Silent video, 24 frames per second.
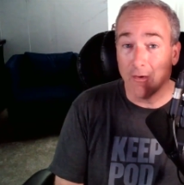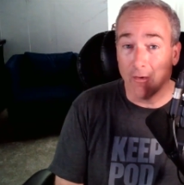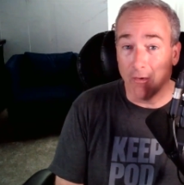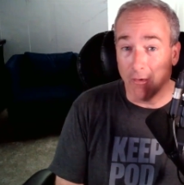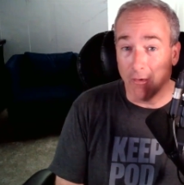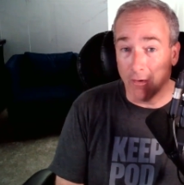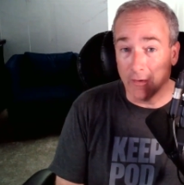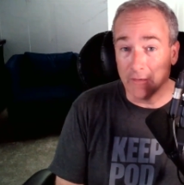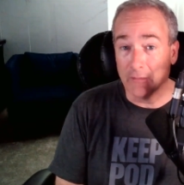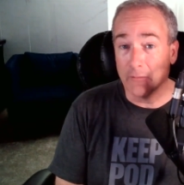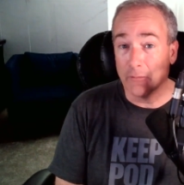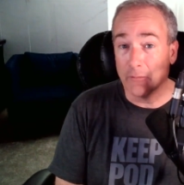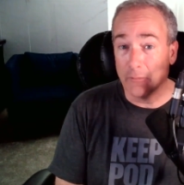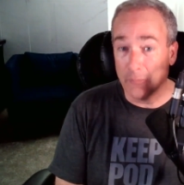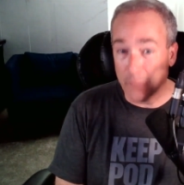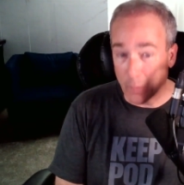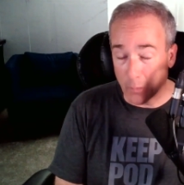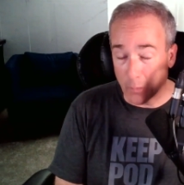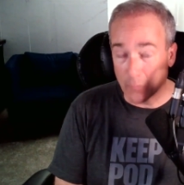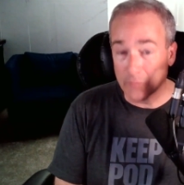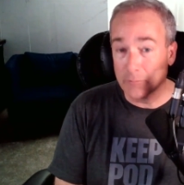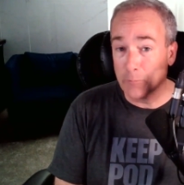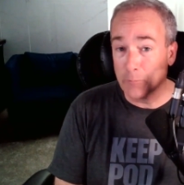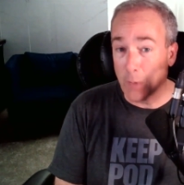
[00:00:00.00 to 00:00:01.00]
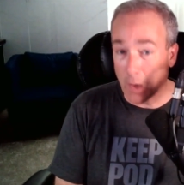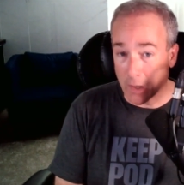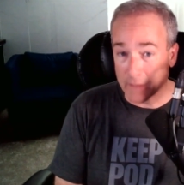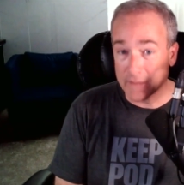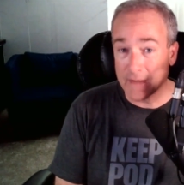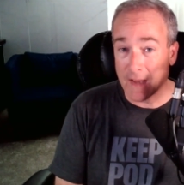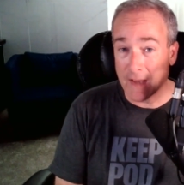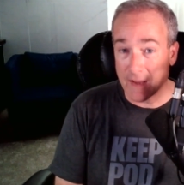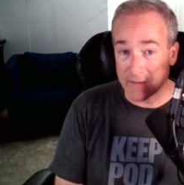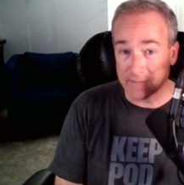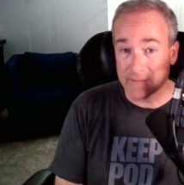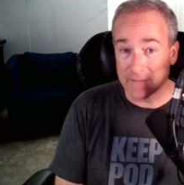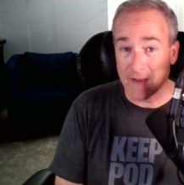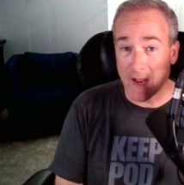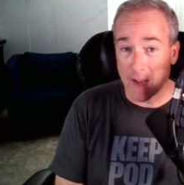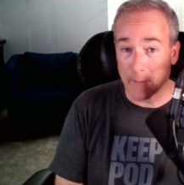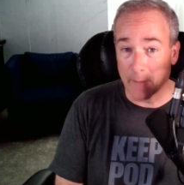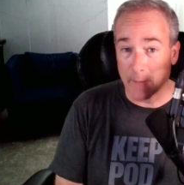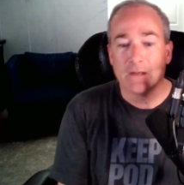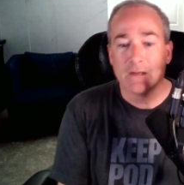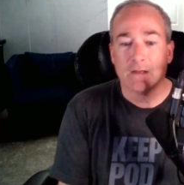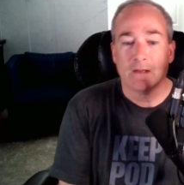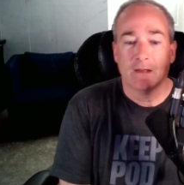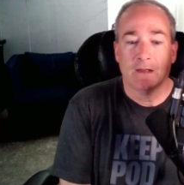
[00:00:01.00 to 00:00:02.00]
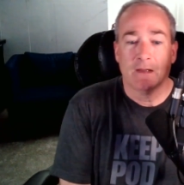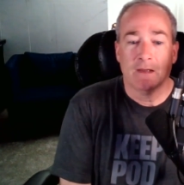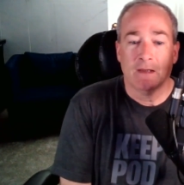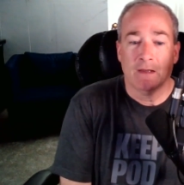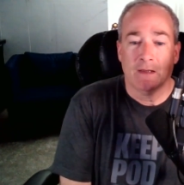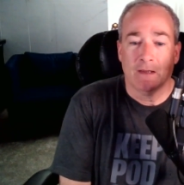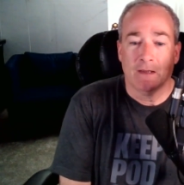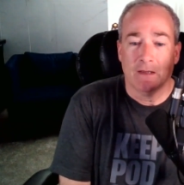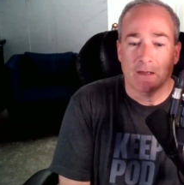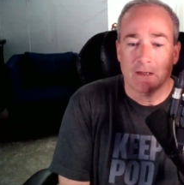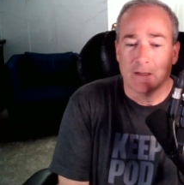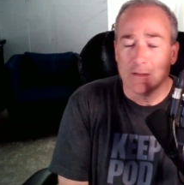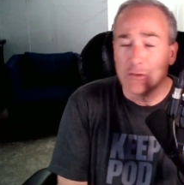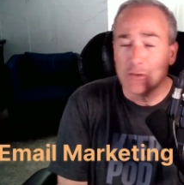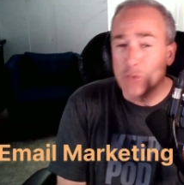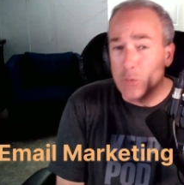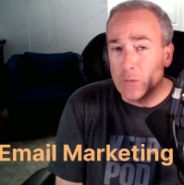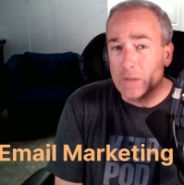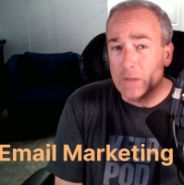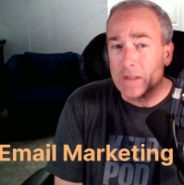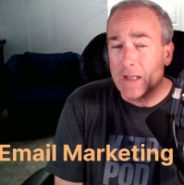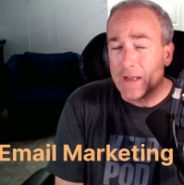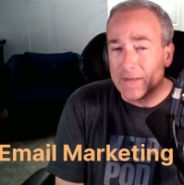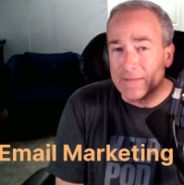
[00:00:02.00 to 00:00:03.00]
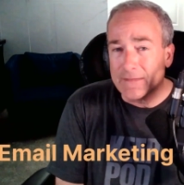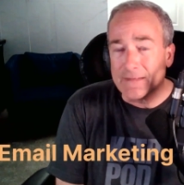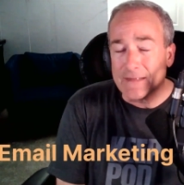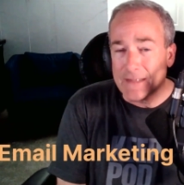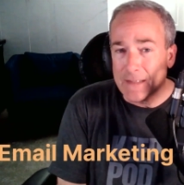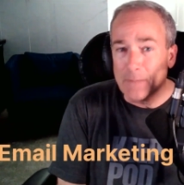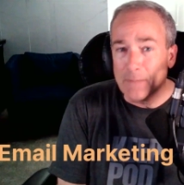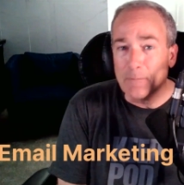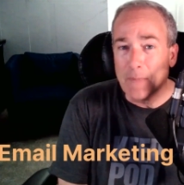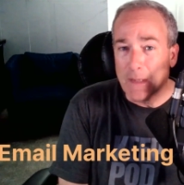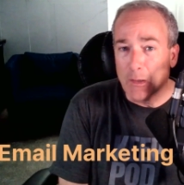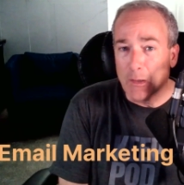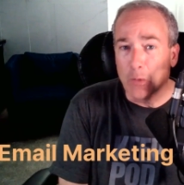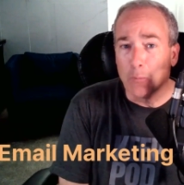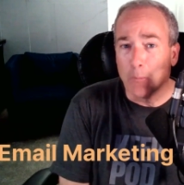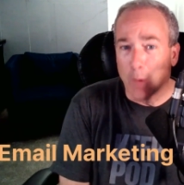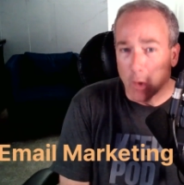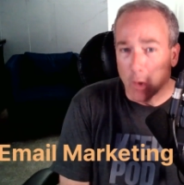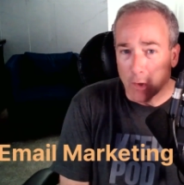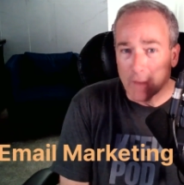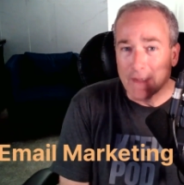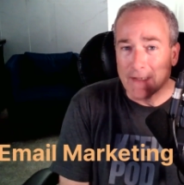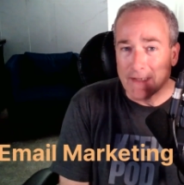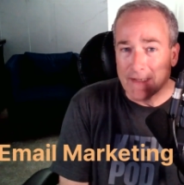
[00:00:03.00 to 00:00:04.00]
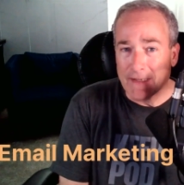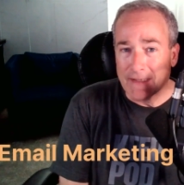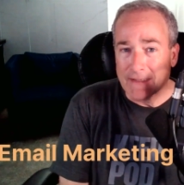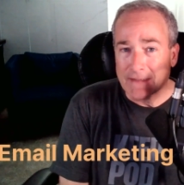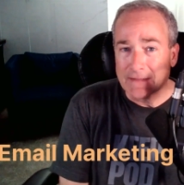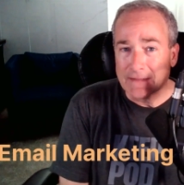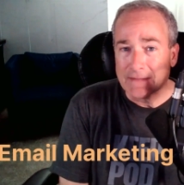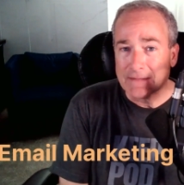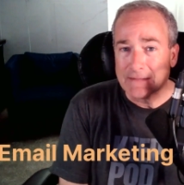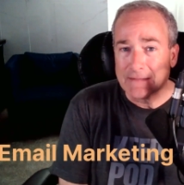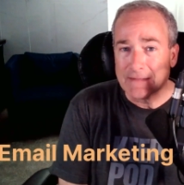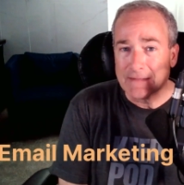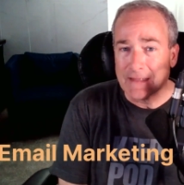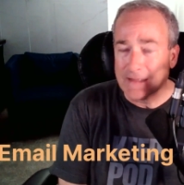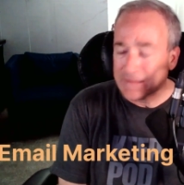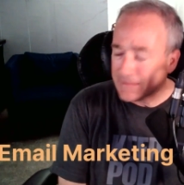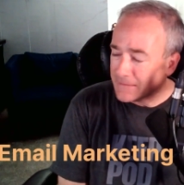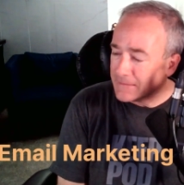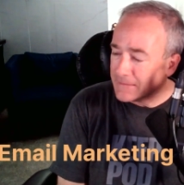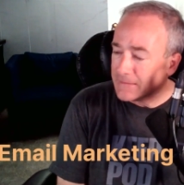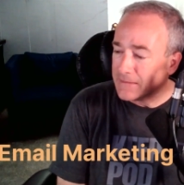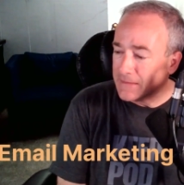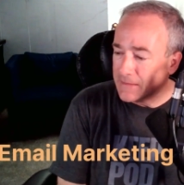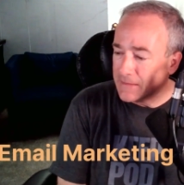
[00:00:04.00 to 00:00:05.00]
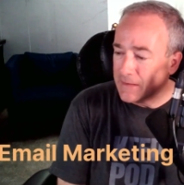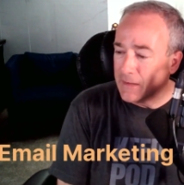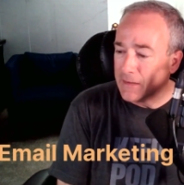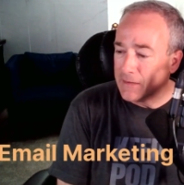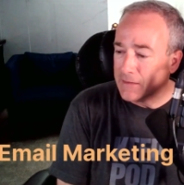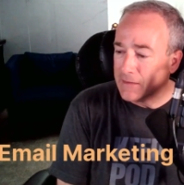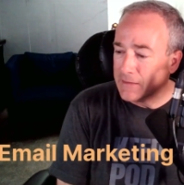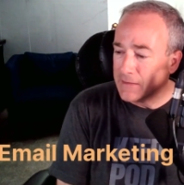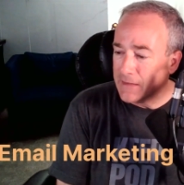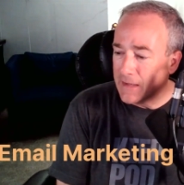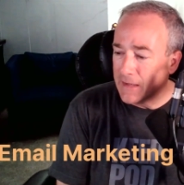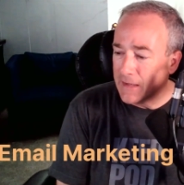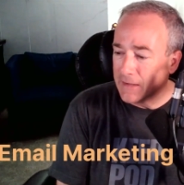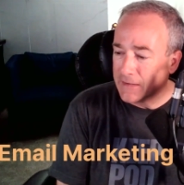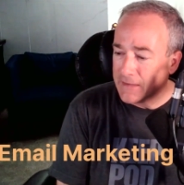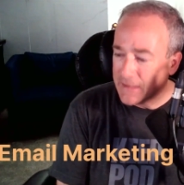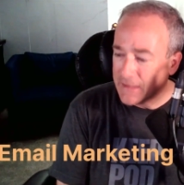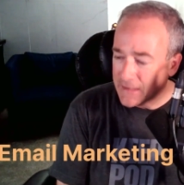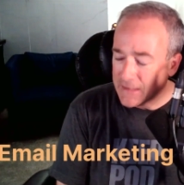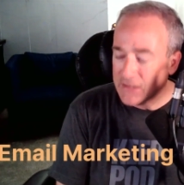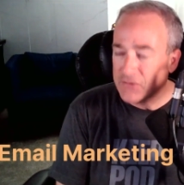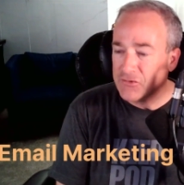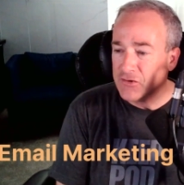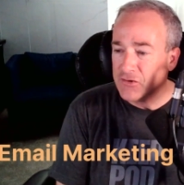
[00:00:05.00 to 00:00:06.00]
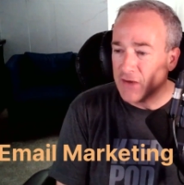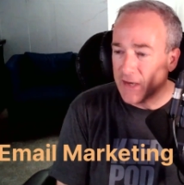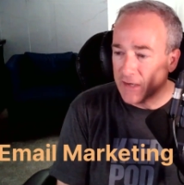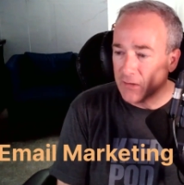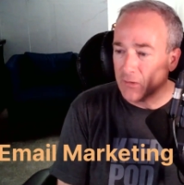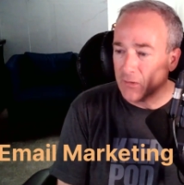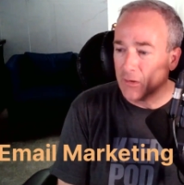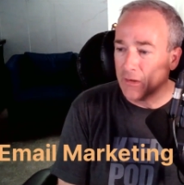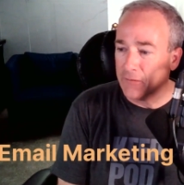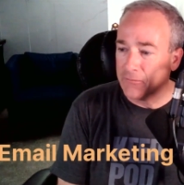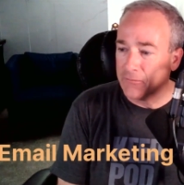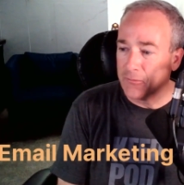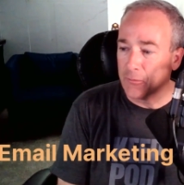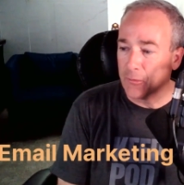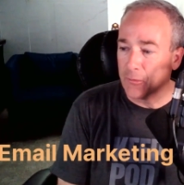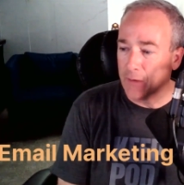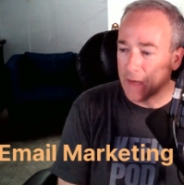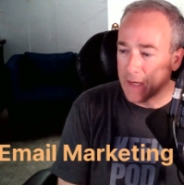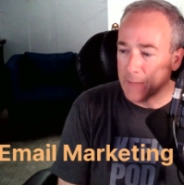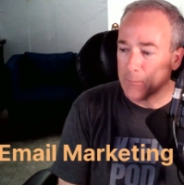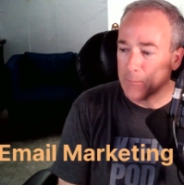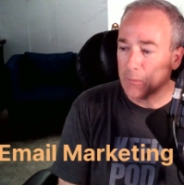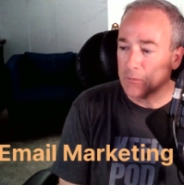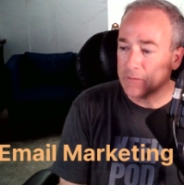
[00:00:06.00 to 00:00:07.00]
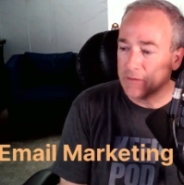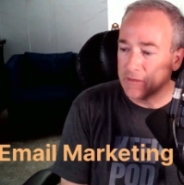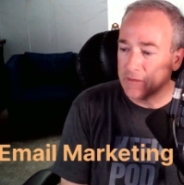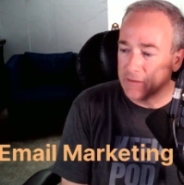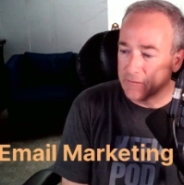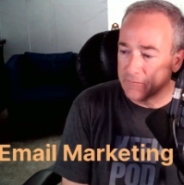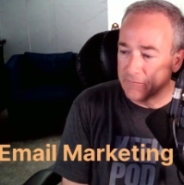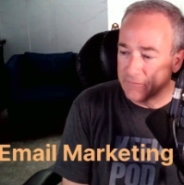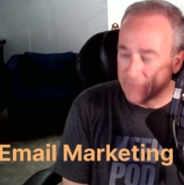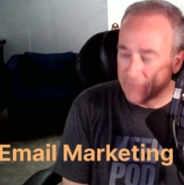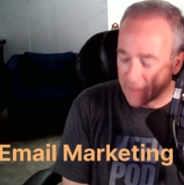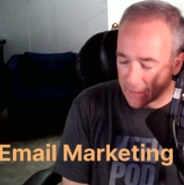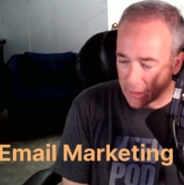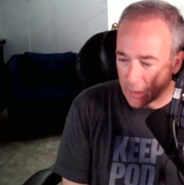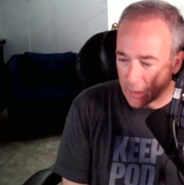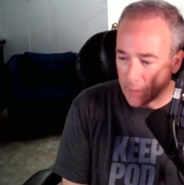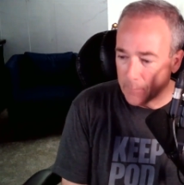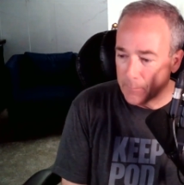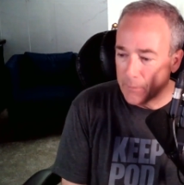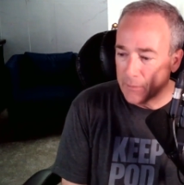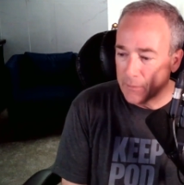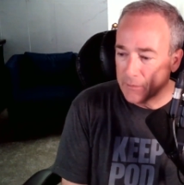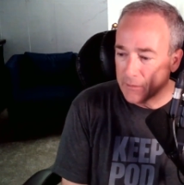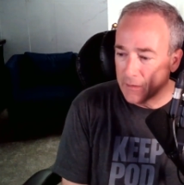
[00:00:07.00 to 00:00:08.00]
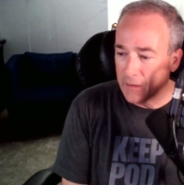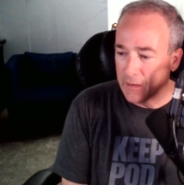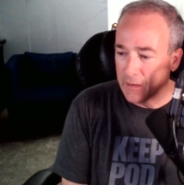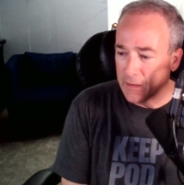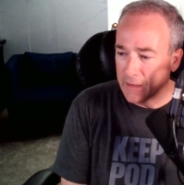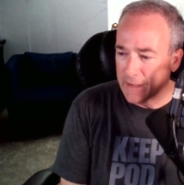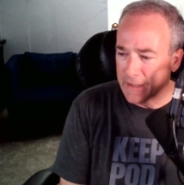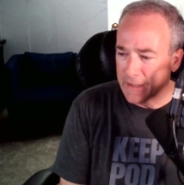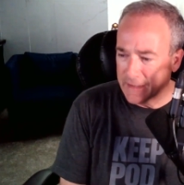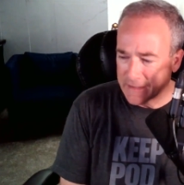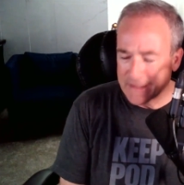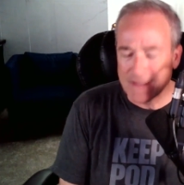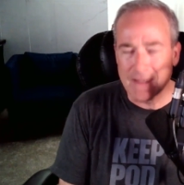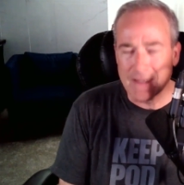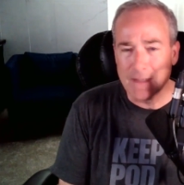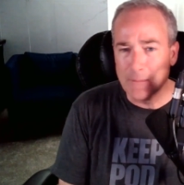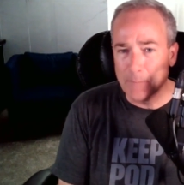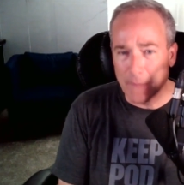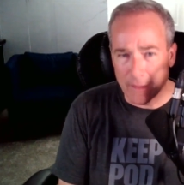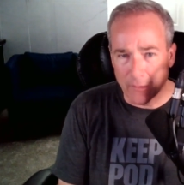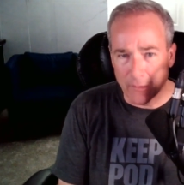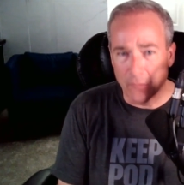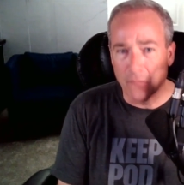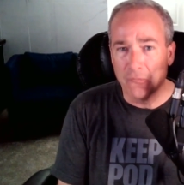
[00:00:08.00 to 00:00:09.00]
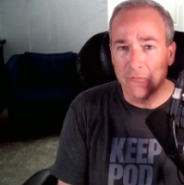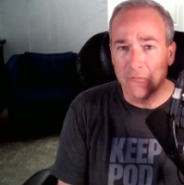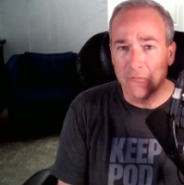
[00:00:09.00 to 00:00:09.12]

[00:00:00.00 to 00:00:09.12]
on those podcast apps. Utilize email marketing. That's a key channel if you're able to develop uh, an email